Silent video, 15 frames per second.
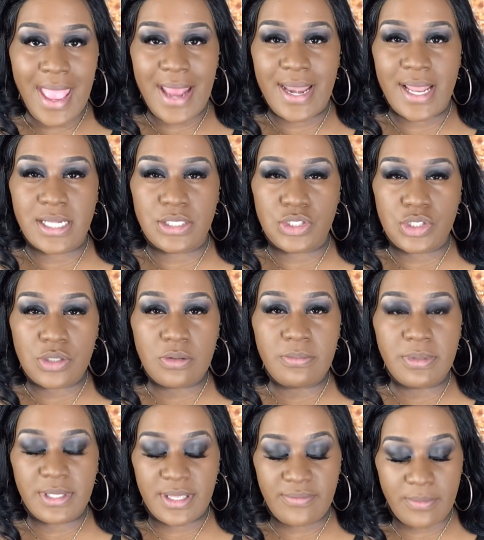and I do
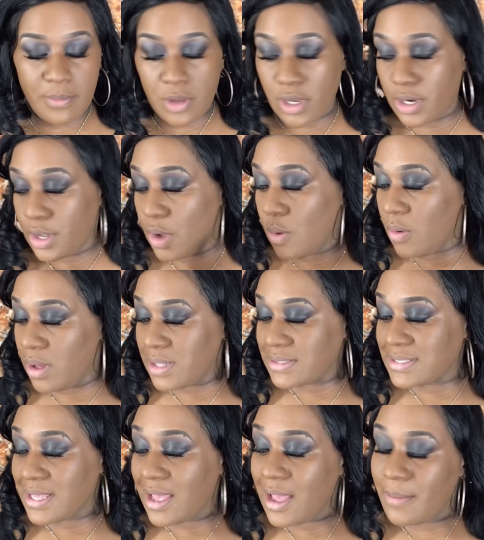believe I'm gonna go
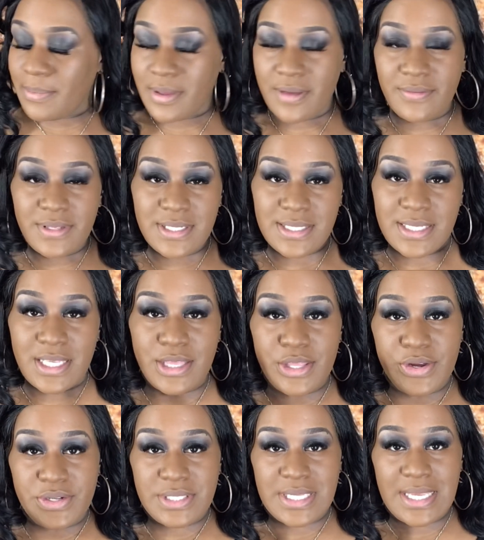on top of the
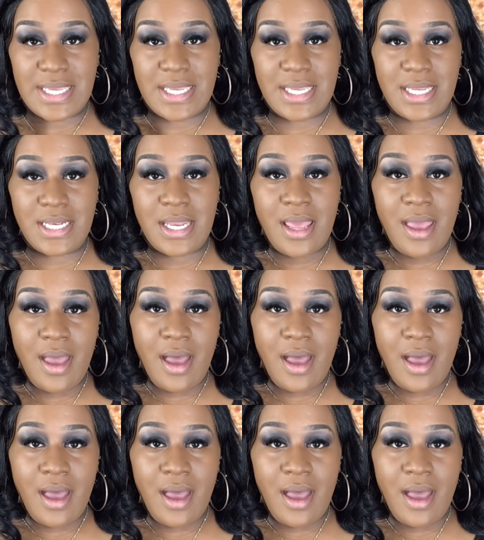C13